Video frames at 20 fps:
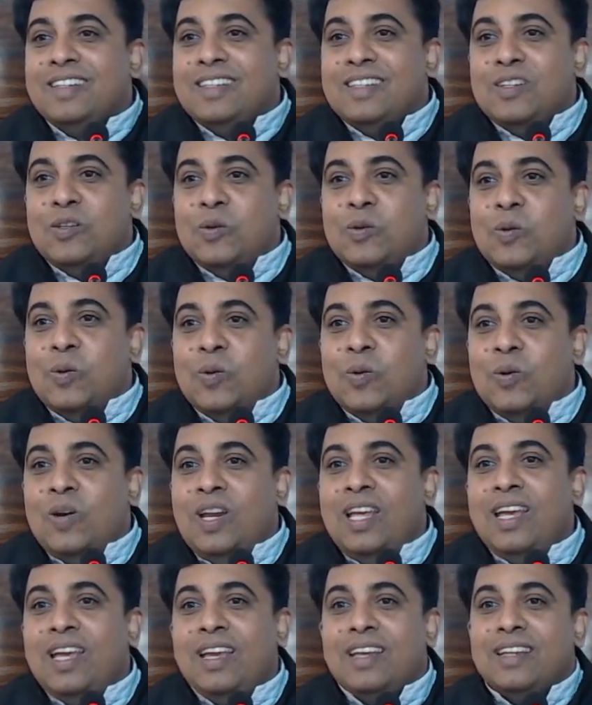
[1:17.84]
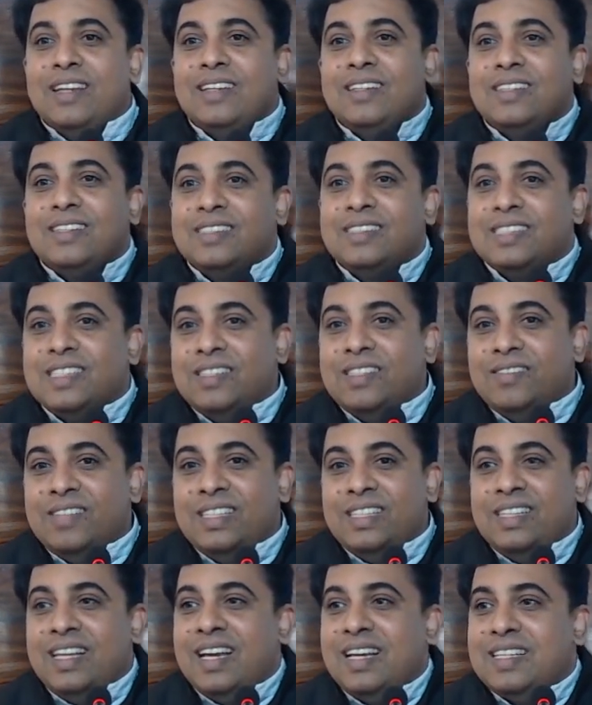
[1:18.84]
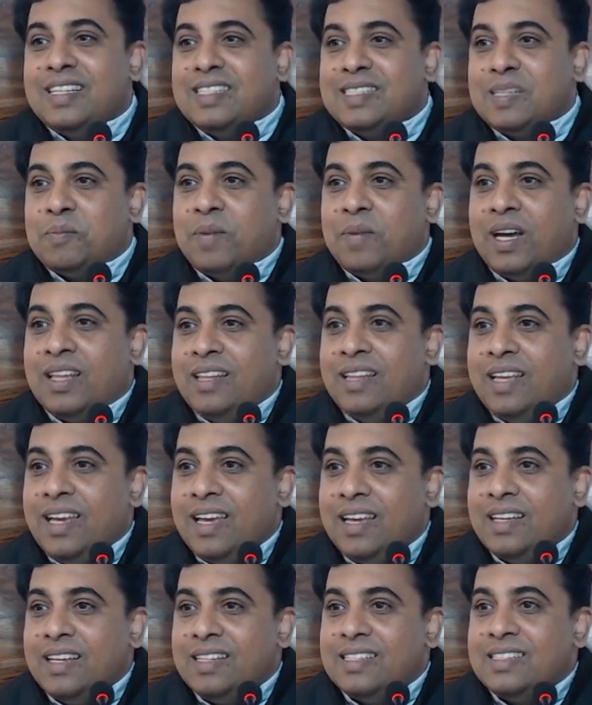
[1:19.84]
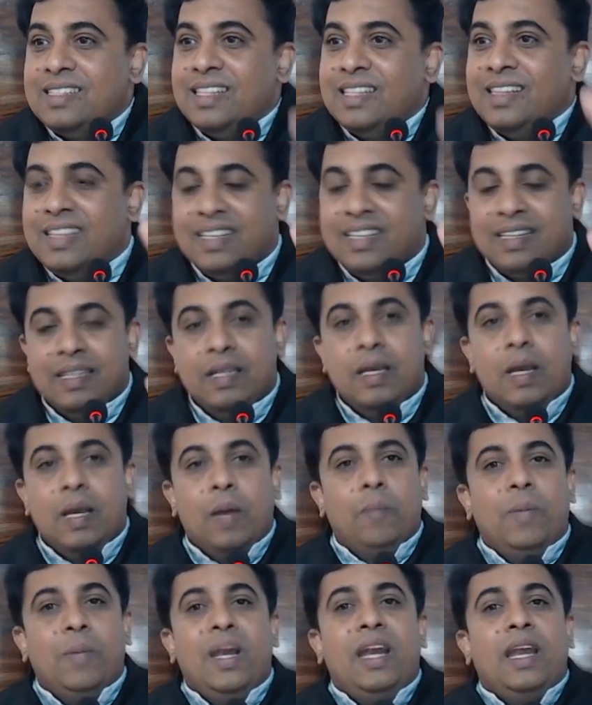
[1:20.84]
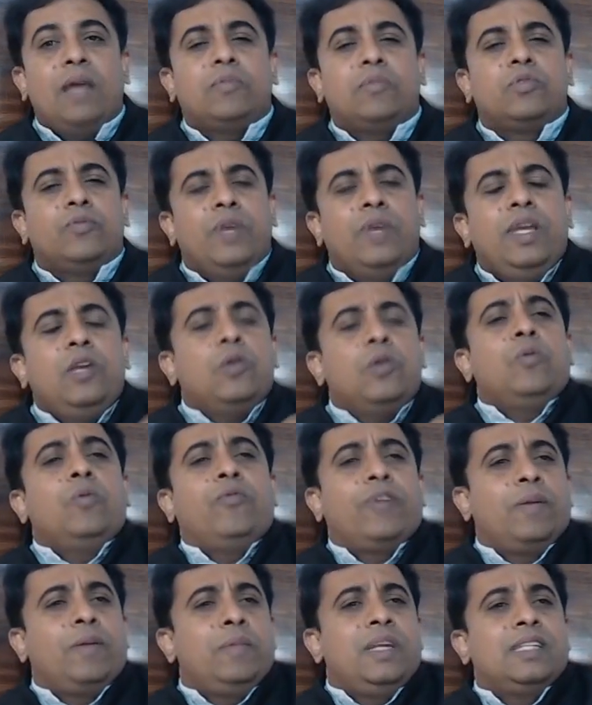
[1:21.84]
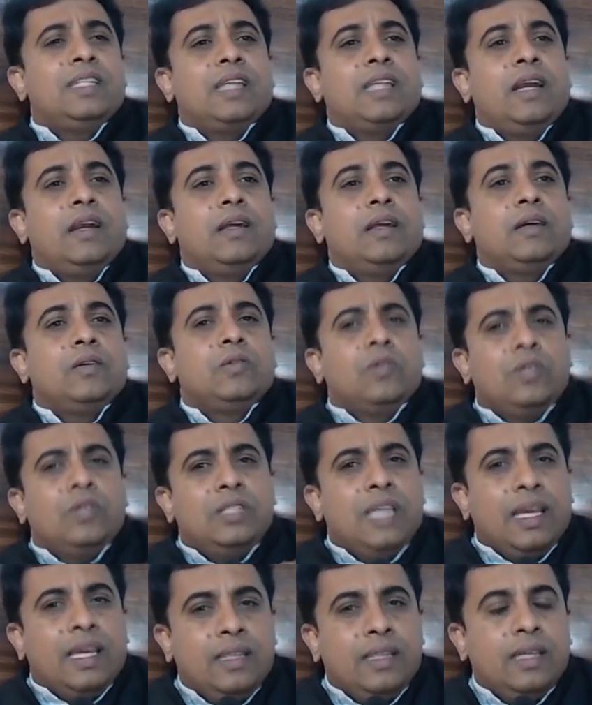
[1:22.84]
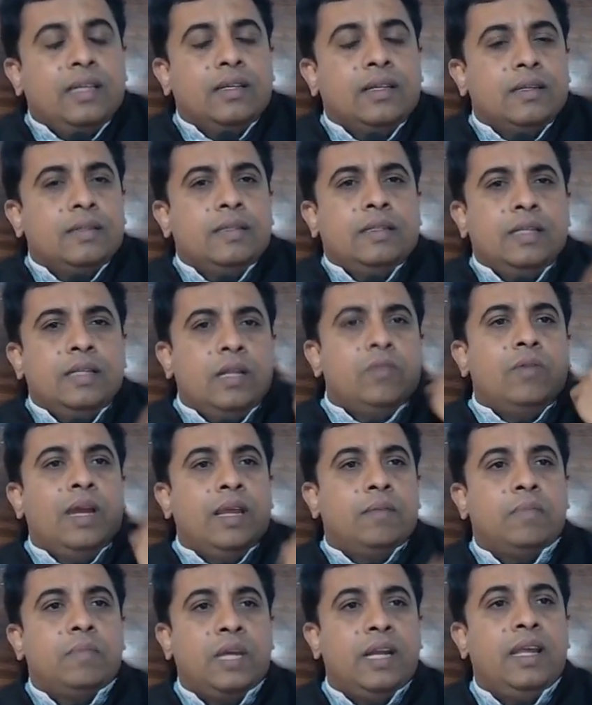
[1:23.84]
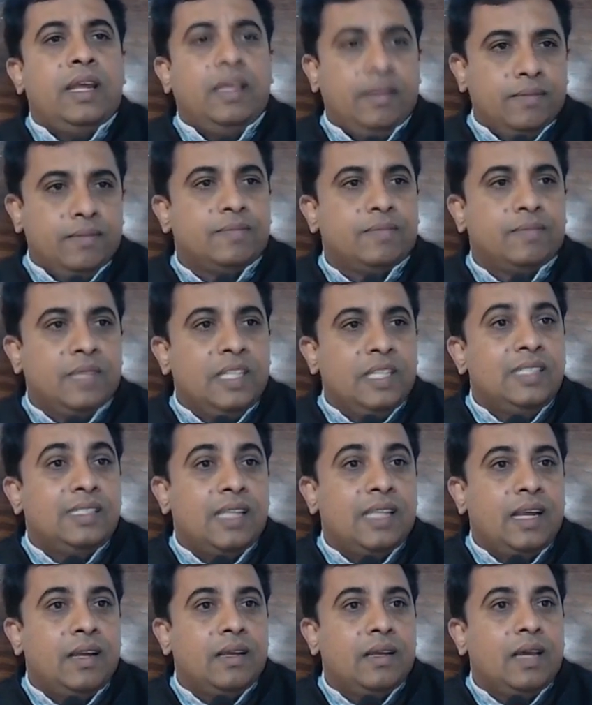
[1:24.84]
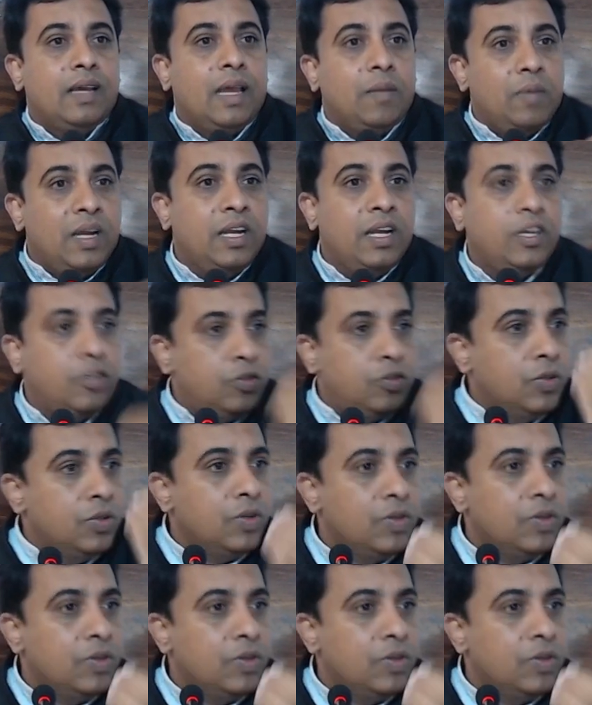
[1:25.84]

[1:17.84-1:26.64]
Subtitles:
only Srividya Samadhi Siddhi. Many times we know from inside, Guruji, I think now I am ready inside. I am ready to do